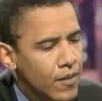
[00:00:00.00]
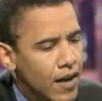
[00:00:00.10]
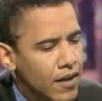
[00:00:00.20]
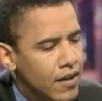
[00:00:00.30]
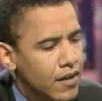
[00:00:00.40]

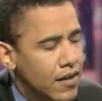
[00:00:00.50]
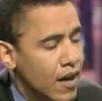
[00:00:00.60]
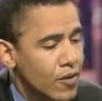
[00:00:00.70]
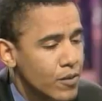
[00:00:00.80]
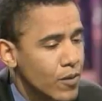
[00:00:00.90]
I think that
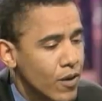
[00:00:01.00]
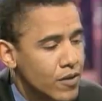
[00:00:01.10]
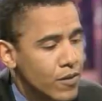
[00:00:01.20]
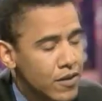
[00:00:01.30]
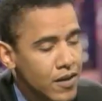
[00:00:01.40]
Congressman Rush,
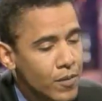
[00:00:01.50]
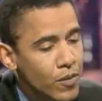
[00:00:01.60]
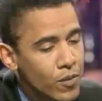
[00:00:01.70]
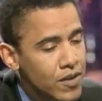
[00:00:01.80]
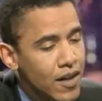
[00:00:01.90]
for
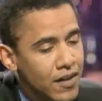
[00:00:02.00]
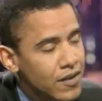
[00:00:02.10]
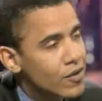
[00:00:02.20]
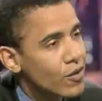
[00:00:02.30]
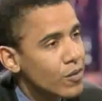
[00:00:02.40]
example, was not
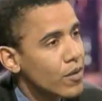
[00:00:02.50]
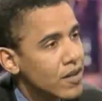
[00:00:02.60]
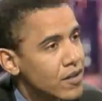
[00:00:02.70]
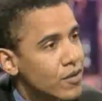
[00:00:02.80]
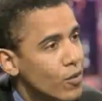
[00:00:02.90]
concerned
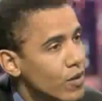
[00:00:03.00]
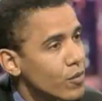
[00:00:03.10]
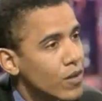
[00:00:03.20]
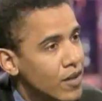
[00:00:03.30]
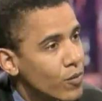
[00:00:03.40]
about seniority
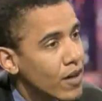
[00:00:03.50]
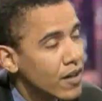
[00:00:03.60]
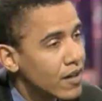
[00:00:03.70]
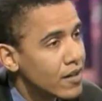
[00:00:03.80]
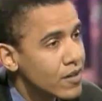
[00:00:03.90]
when he ran
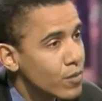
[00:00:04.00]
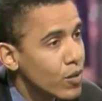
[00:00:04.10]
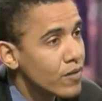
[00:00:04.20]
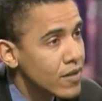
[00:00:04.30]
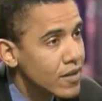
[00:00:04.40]
against the
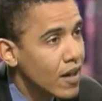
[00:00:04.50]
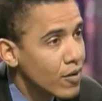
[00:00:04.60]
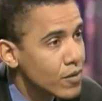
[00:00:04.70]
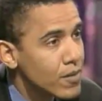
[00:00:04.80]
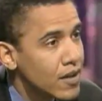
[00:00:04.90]
previous
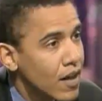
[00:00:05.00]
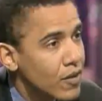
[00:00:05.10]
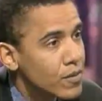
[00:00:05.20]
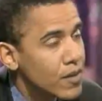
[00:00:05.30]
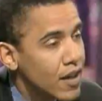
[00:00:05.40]
Congressman
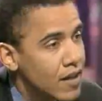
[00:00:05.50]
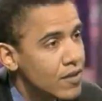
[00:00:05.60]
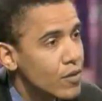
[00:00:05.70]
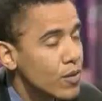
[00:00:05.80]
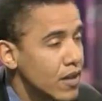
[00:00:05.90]

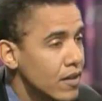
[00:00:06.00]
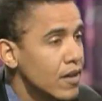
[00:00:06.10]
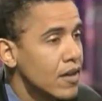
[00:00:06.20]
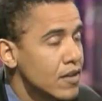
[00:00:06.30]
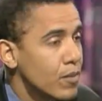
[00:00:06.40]
Hayes, who he
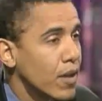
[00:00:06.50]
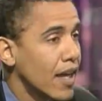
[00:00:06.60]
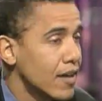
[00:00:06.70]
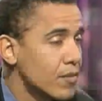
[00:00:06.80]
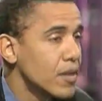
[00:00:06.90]

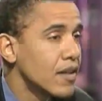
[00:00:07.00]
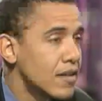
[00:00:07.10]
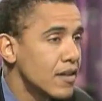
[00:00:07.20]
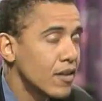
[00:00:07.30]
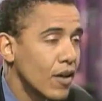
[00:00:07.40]
supplanted
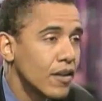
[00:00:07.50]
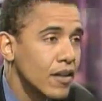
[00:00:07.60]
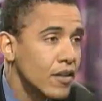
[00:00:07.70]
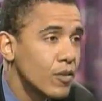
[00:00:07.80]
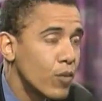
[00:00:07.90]
because he thought
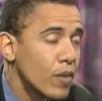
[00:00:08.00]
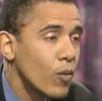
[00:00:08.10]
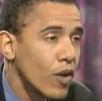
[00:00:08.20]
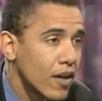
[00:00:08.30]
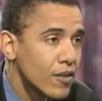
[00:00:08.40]
he could bring
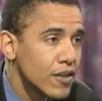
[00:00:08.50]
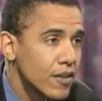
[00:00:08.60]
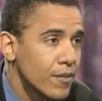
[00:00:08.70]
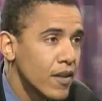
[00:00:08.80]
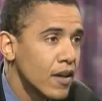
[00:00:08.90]
more
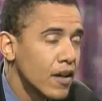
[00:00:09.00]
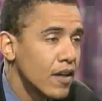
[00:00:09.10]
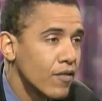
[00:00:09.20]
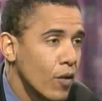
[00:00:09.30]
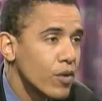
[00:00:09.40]
energy
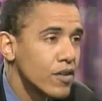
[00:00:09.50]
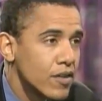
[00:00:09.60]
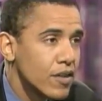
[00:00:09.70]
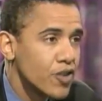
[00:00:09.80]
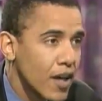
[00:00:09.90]
and focus
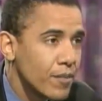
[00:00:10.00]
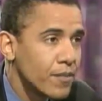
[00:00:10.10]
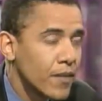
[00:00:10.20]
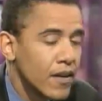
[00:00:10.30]
to the job.